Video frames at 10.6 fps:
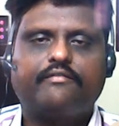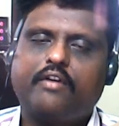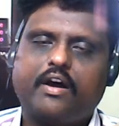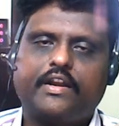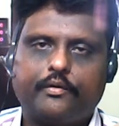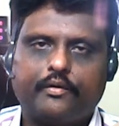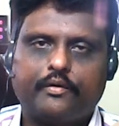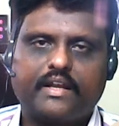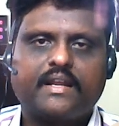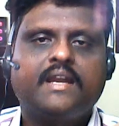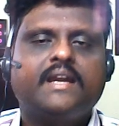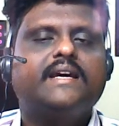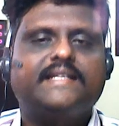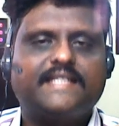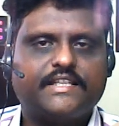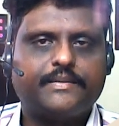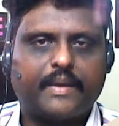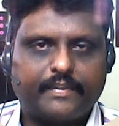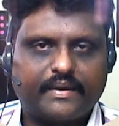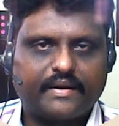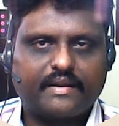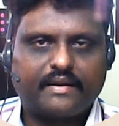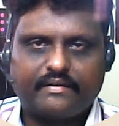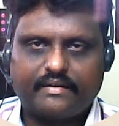for your research paper,